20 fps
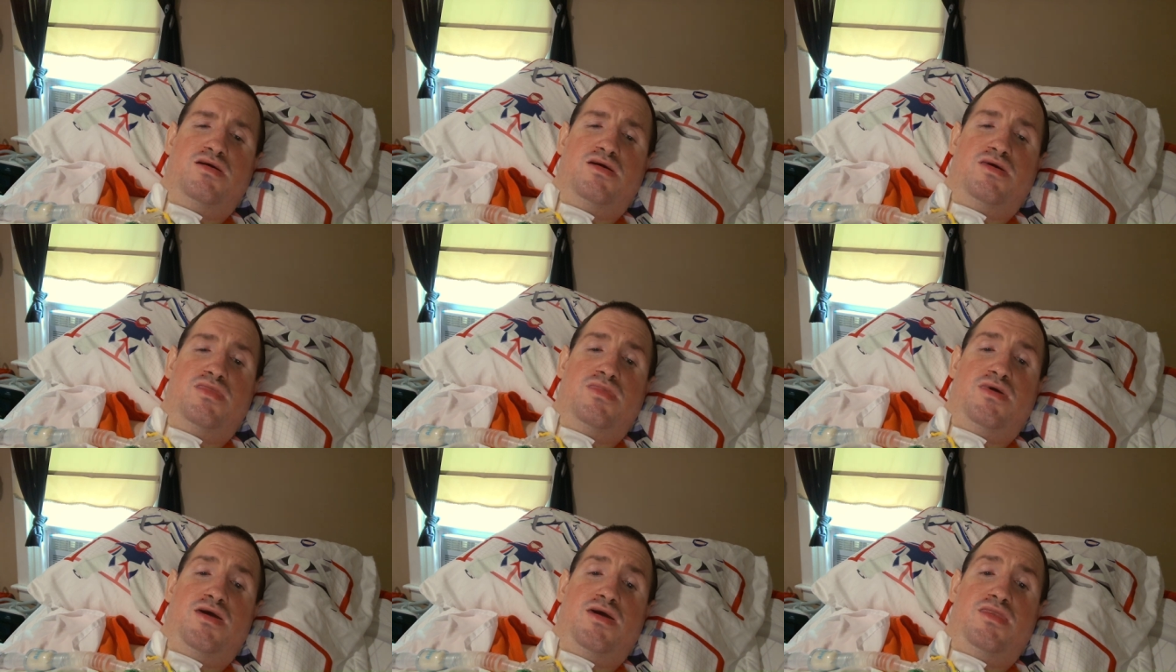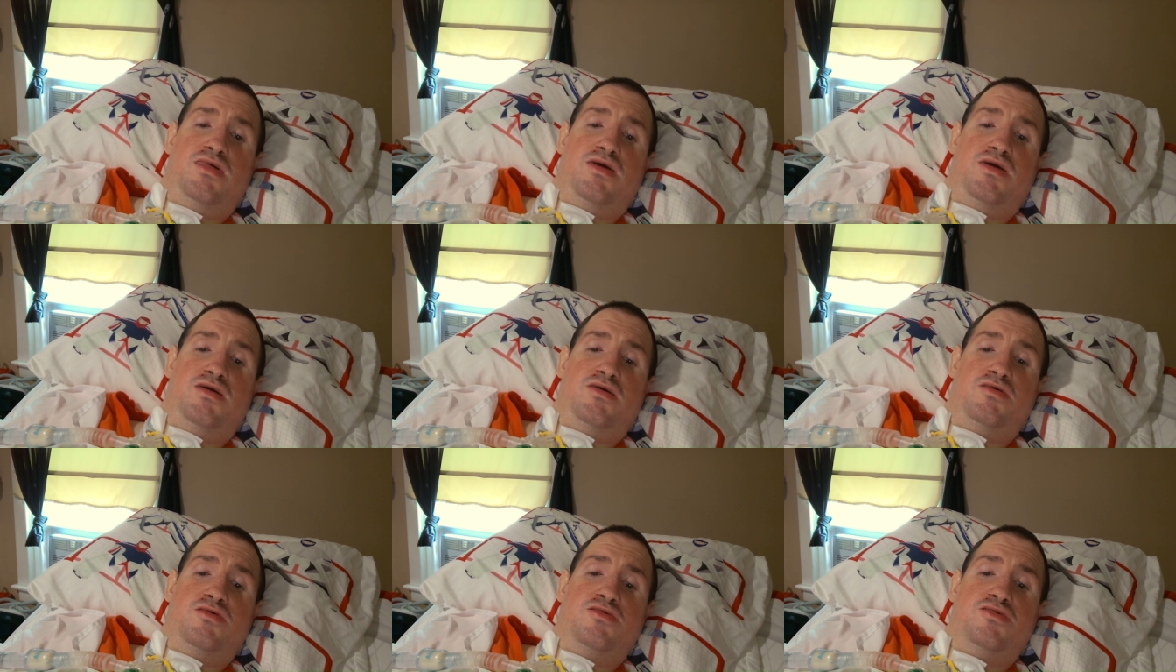and that
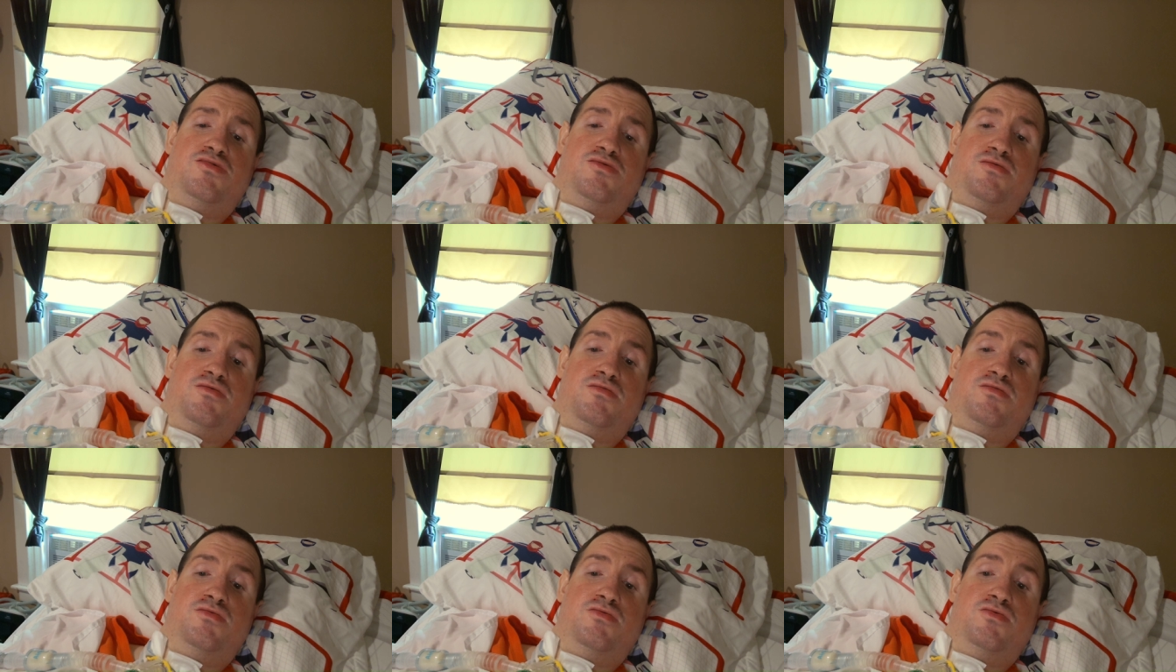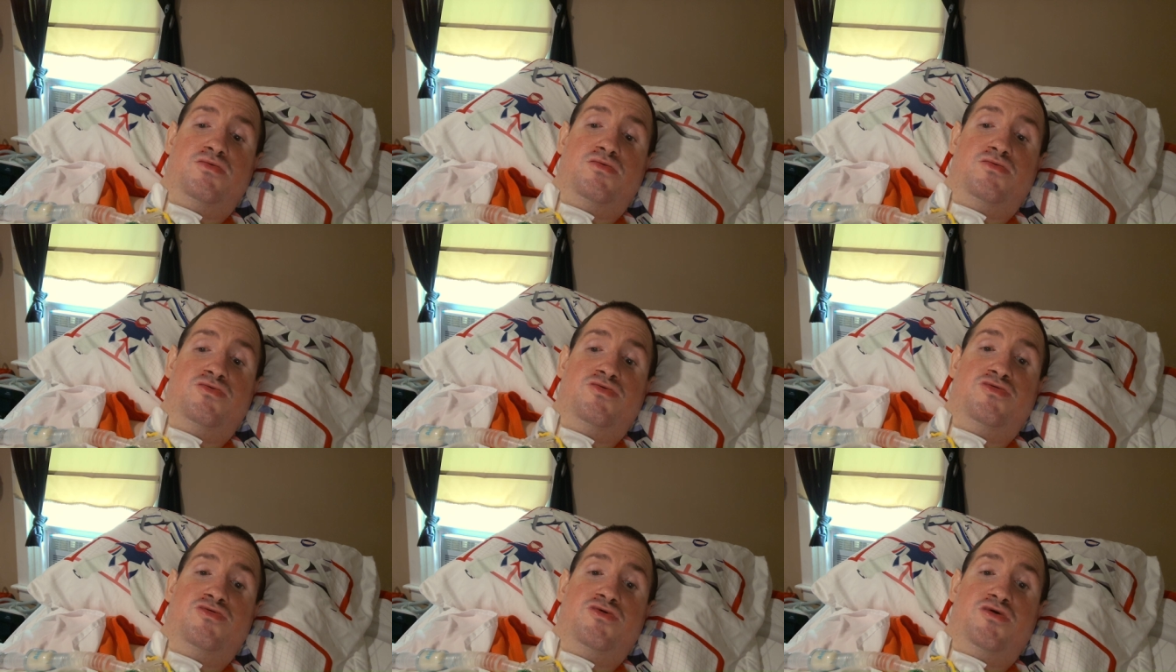is
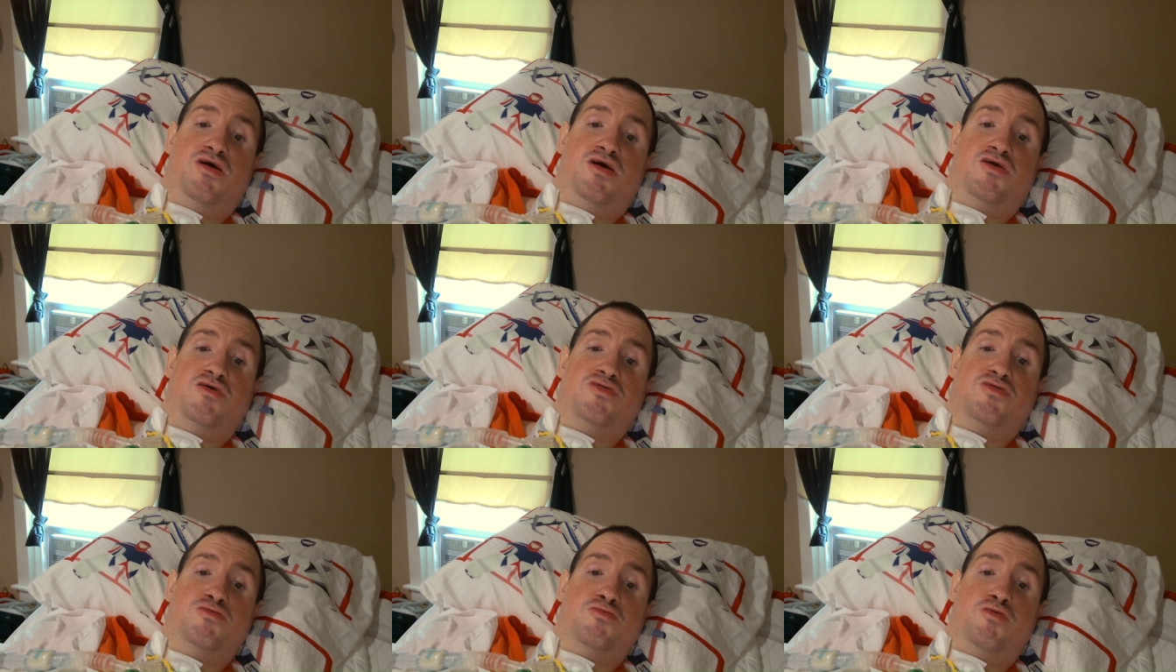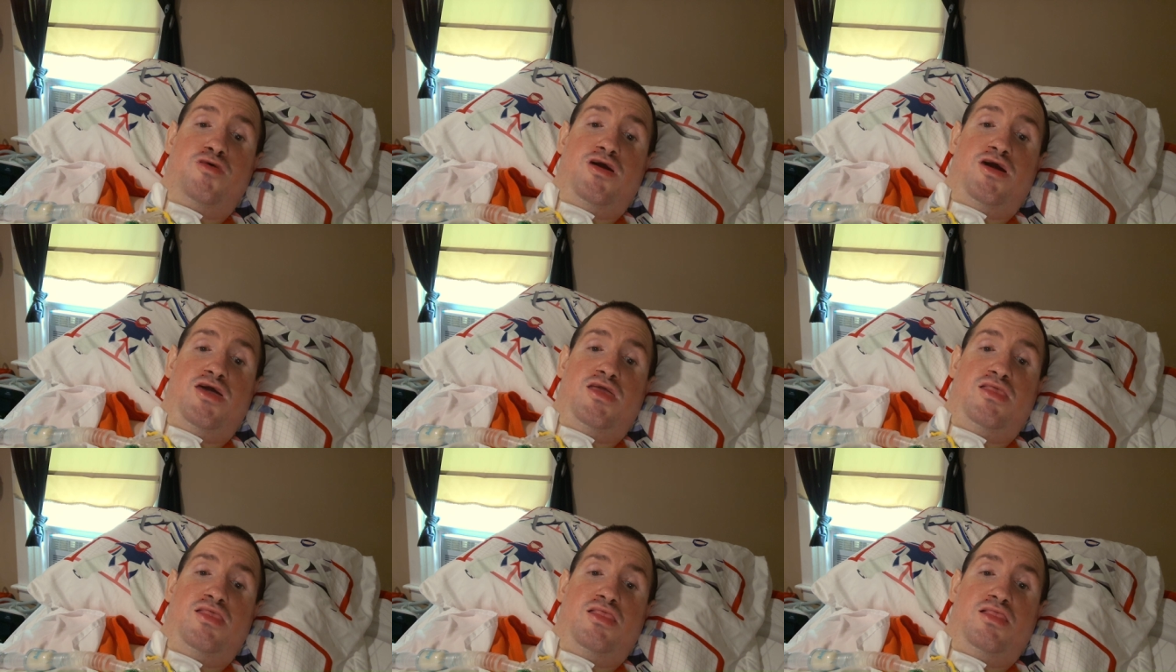Josh
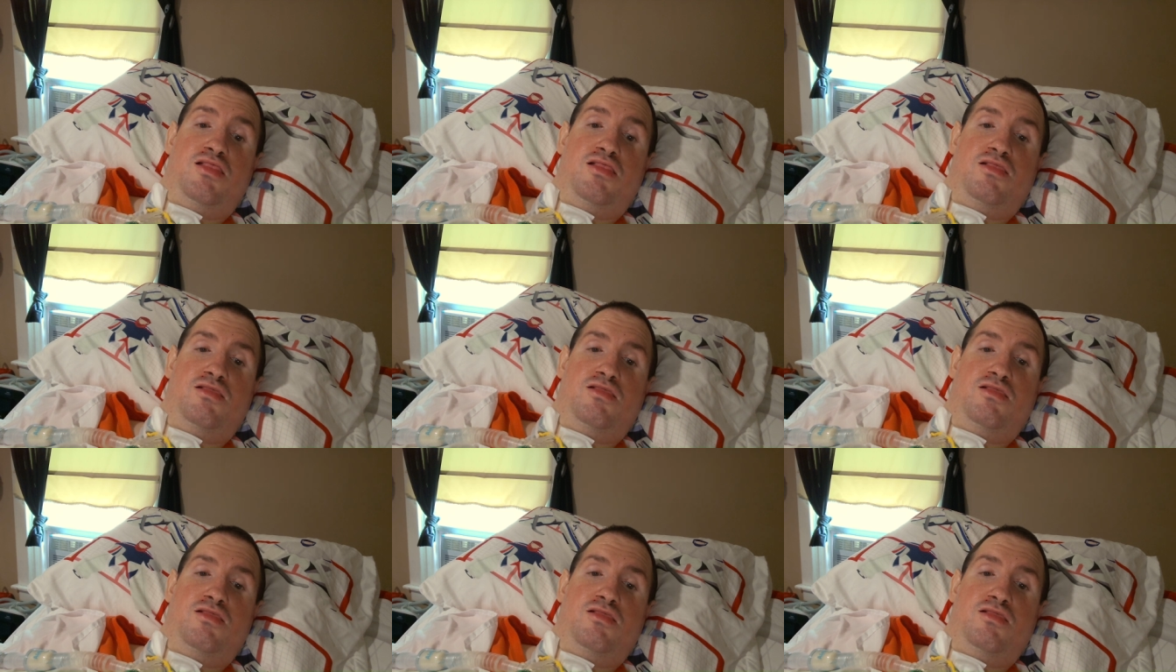Gratton.